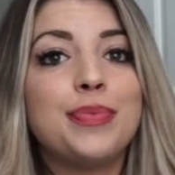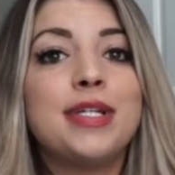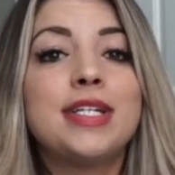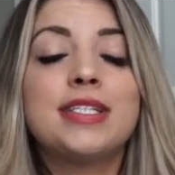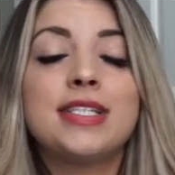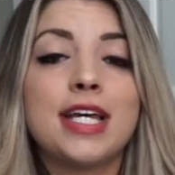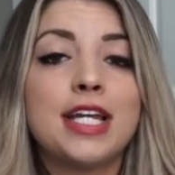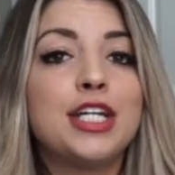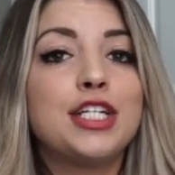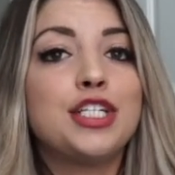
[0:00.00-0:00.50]

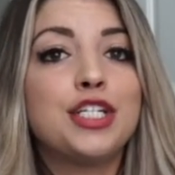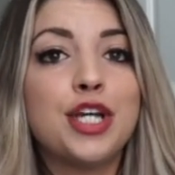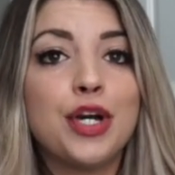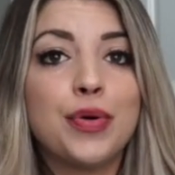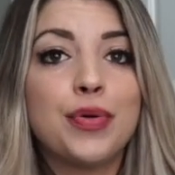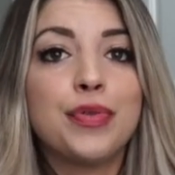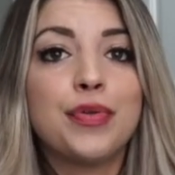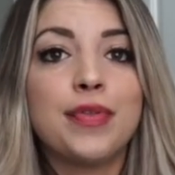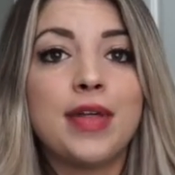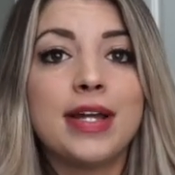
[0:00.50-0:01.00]
decided to
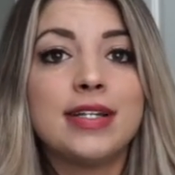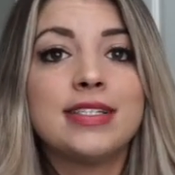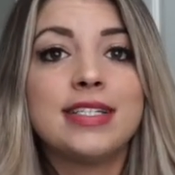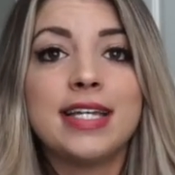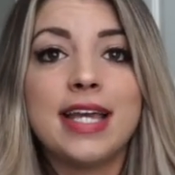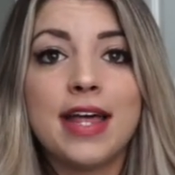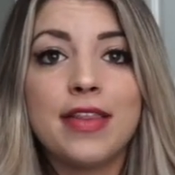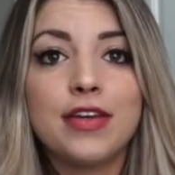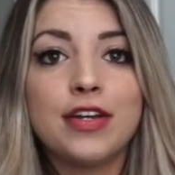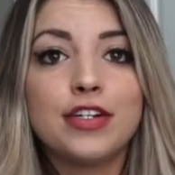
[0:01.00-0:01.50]
go through that
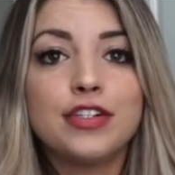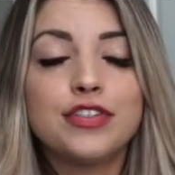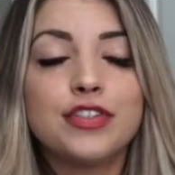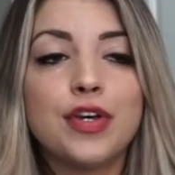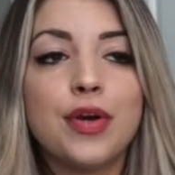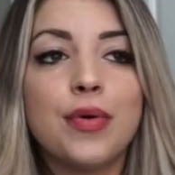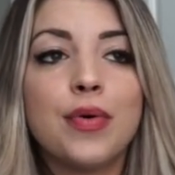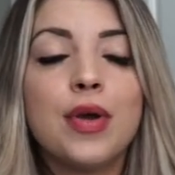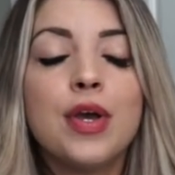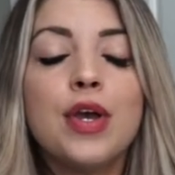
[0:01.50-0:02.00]
together.
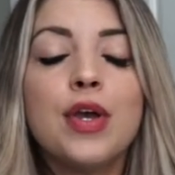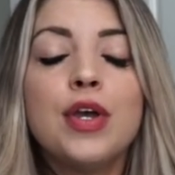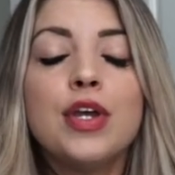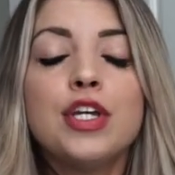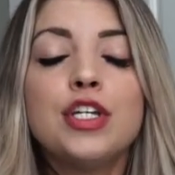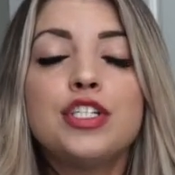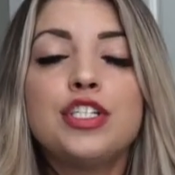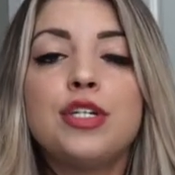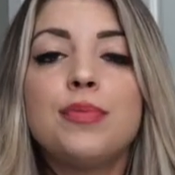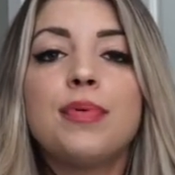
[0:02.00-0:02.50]
So
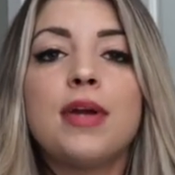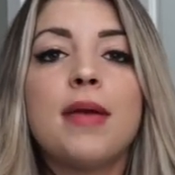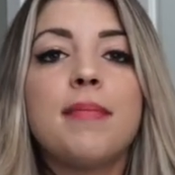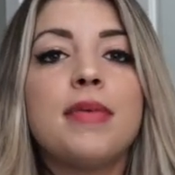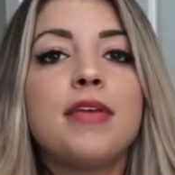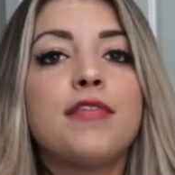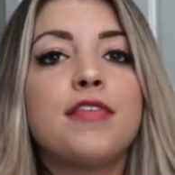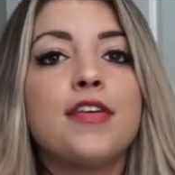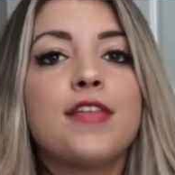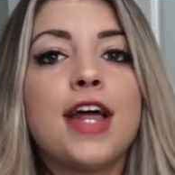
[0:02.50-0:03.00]
she prepped
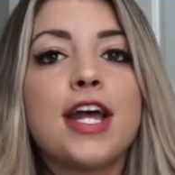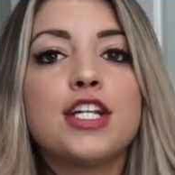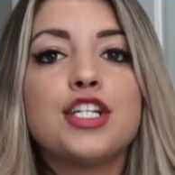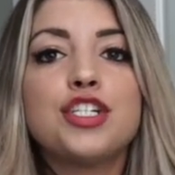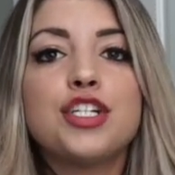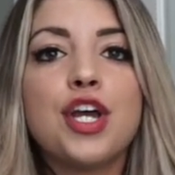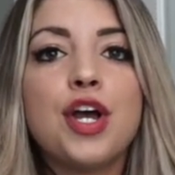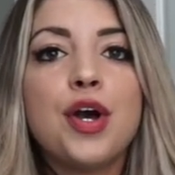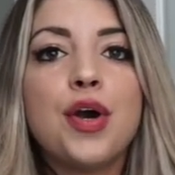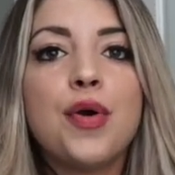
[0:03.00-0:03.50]
me for that
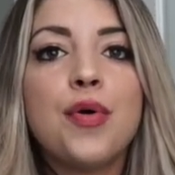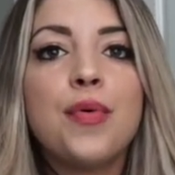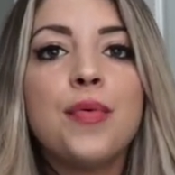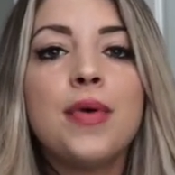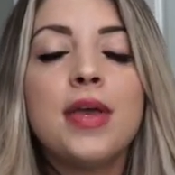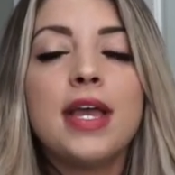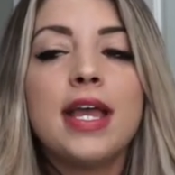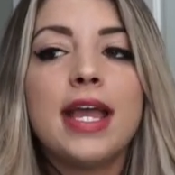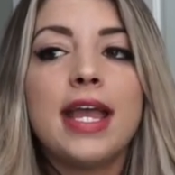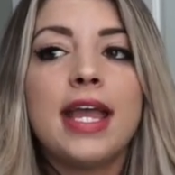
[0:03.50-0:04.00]

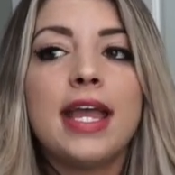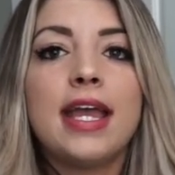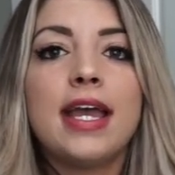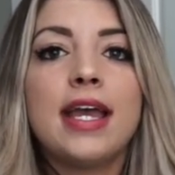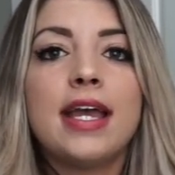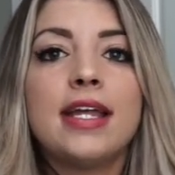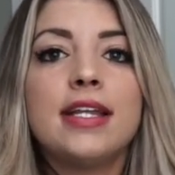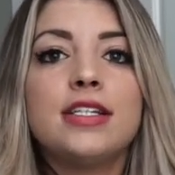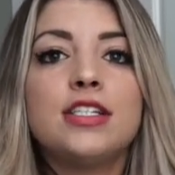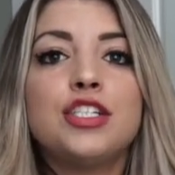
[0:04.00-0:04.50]
show,
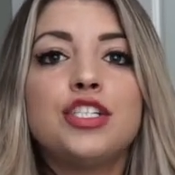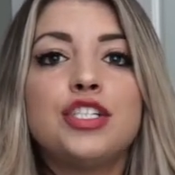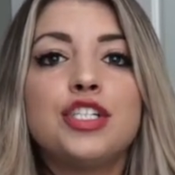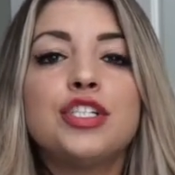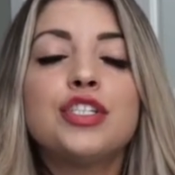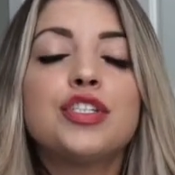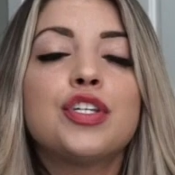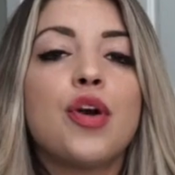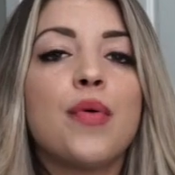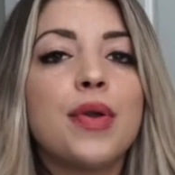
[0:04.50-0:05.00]
and
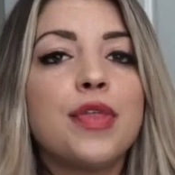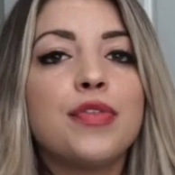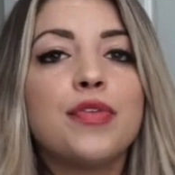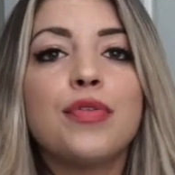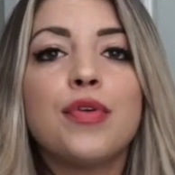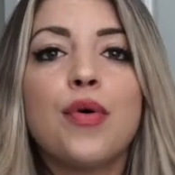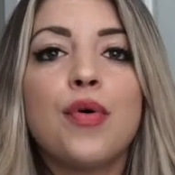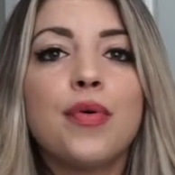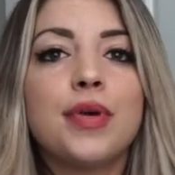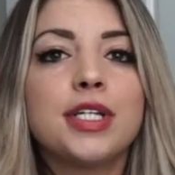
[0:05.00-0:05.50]
just going
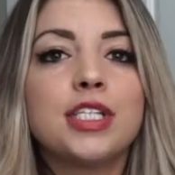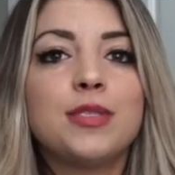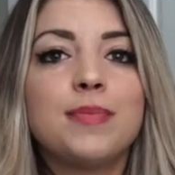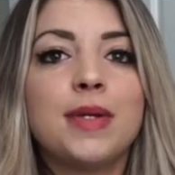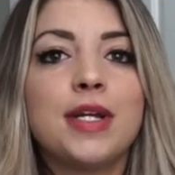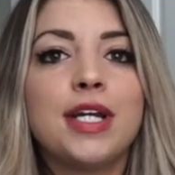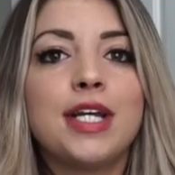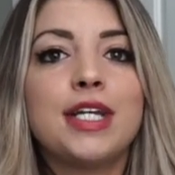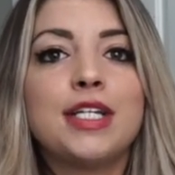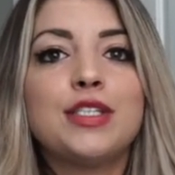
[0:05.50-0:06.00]
through the whole
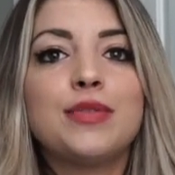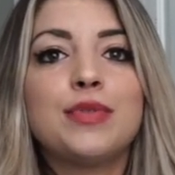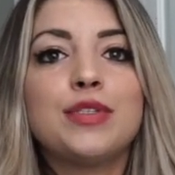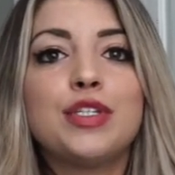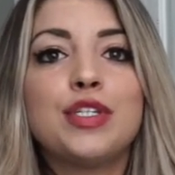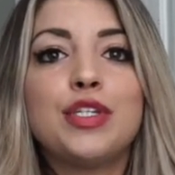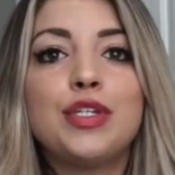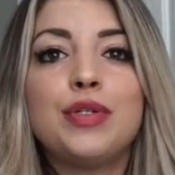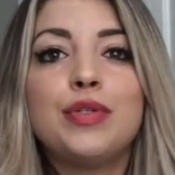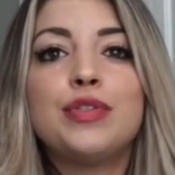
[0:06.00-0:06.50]
experience was
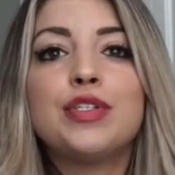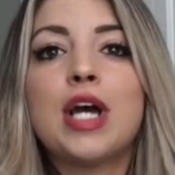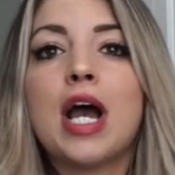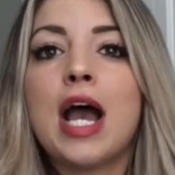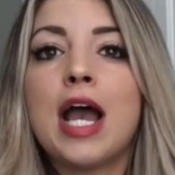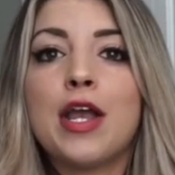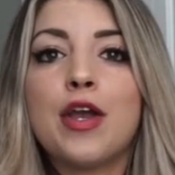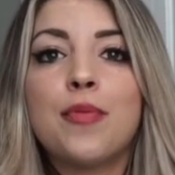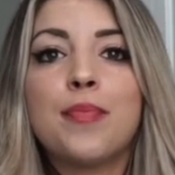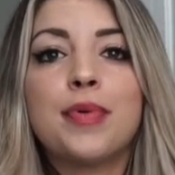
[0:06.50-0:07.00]
a huge
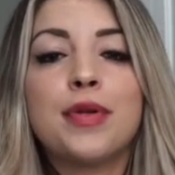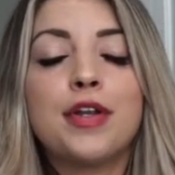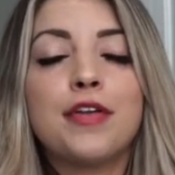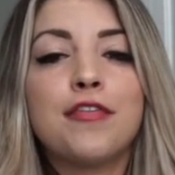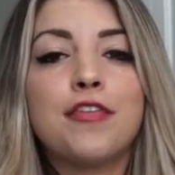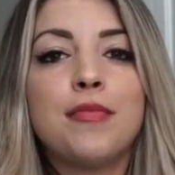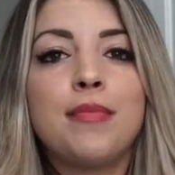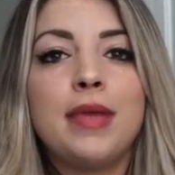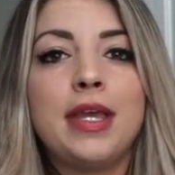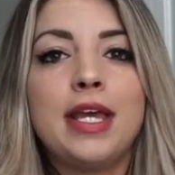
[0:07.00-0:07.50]
eye-opener
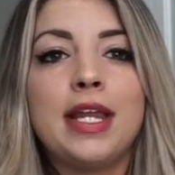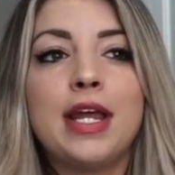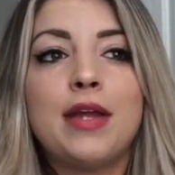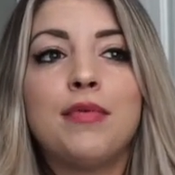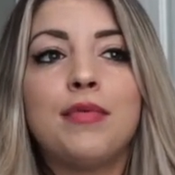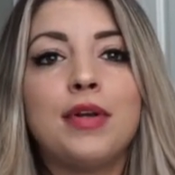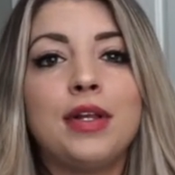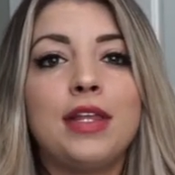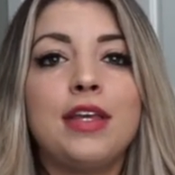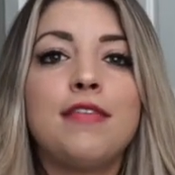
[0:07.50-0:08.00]
for me, and I
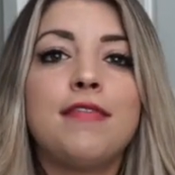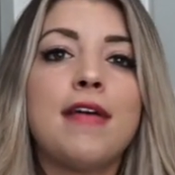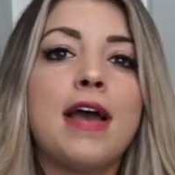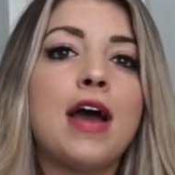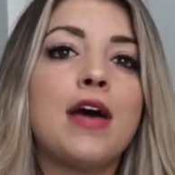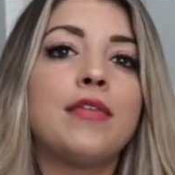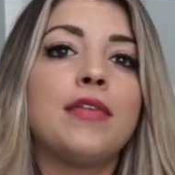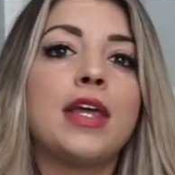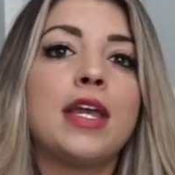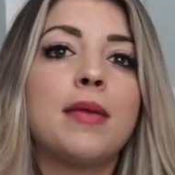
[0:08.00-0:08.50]
really
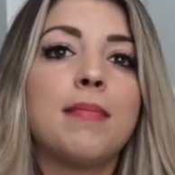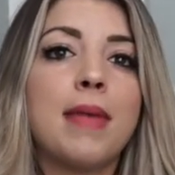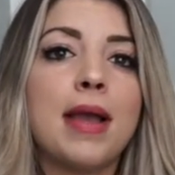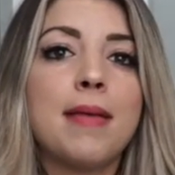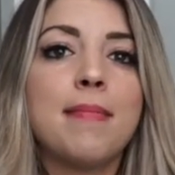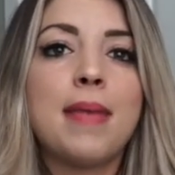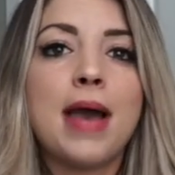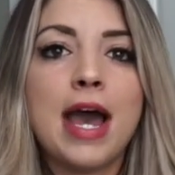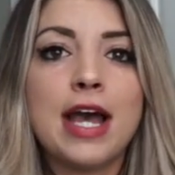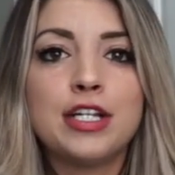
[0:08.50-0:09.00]
found like
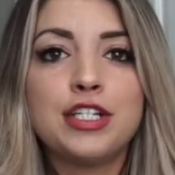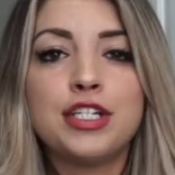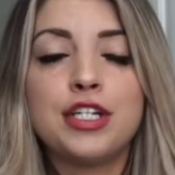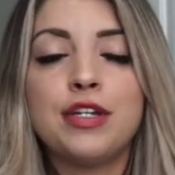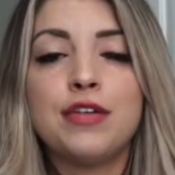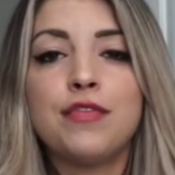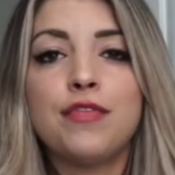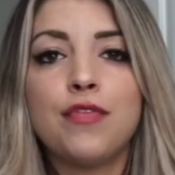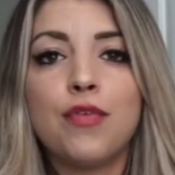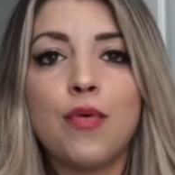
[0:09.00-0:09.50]
my
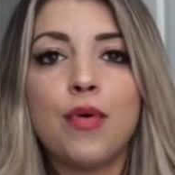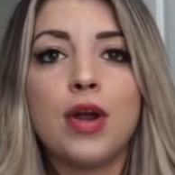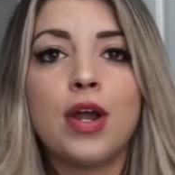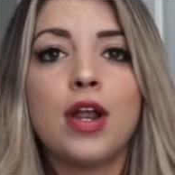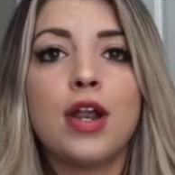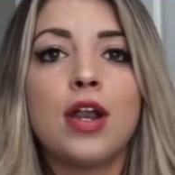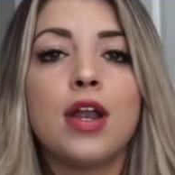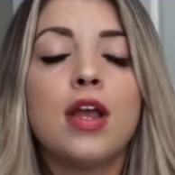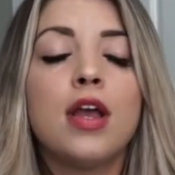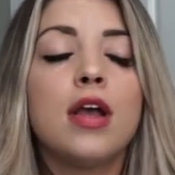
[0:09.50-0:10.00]
passion
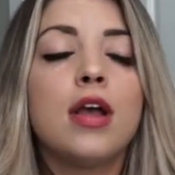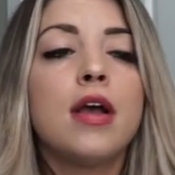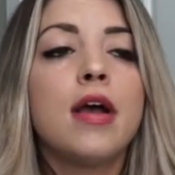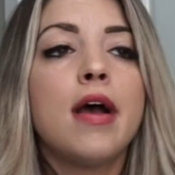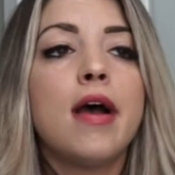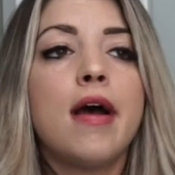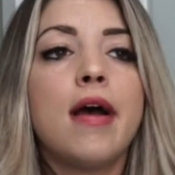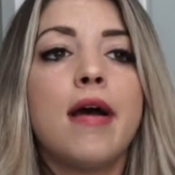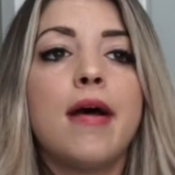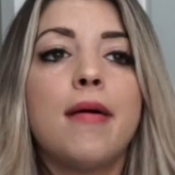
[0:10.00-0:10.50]
for
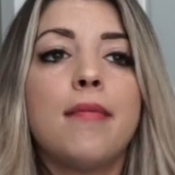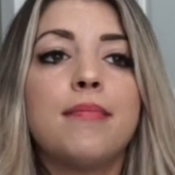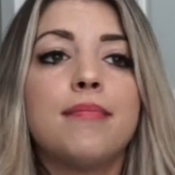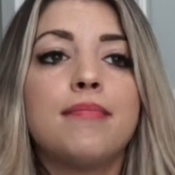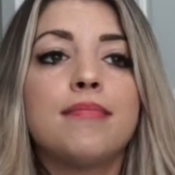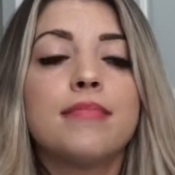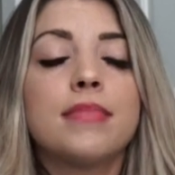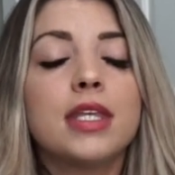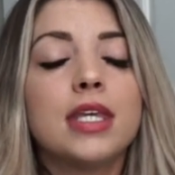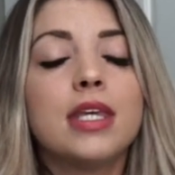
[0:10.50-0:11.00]

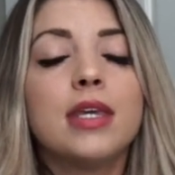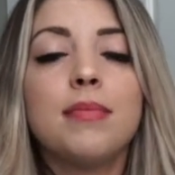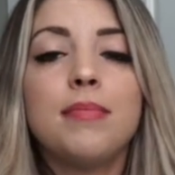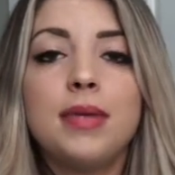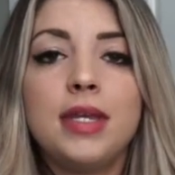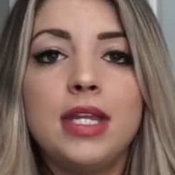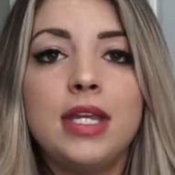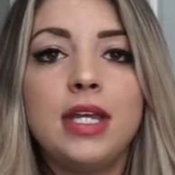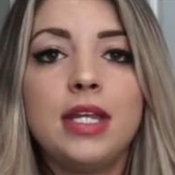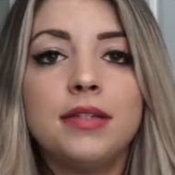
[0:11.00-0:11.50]

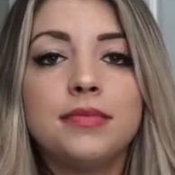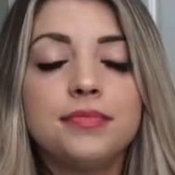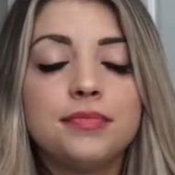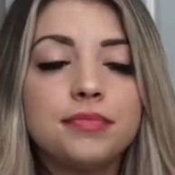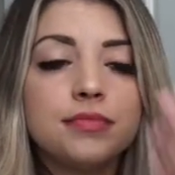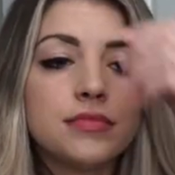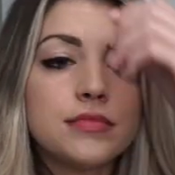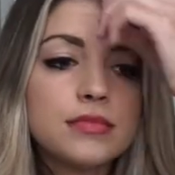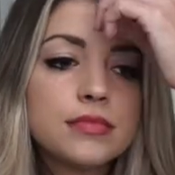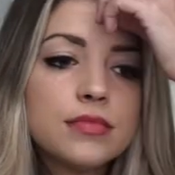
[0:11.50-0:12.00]
competing.
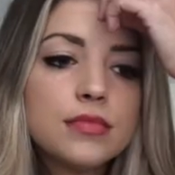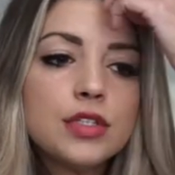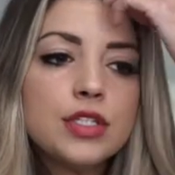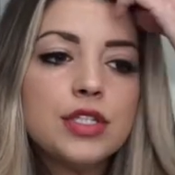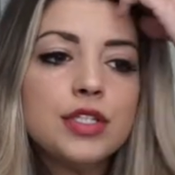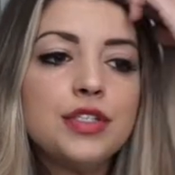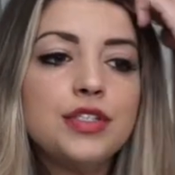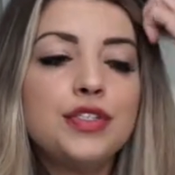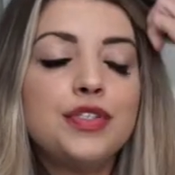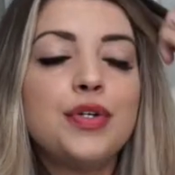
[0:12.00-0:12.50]

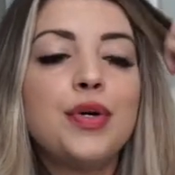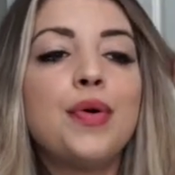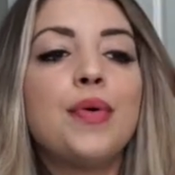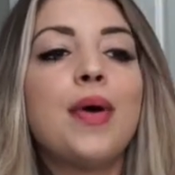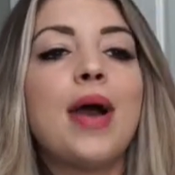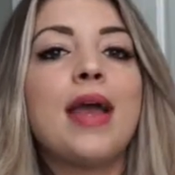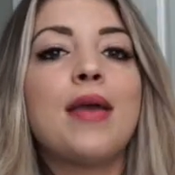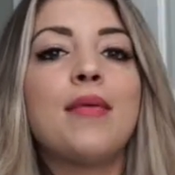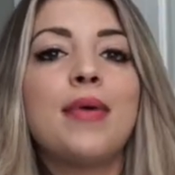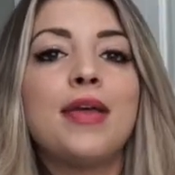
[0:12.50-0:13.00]
So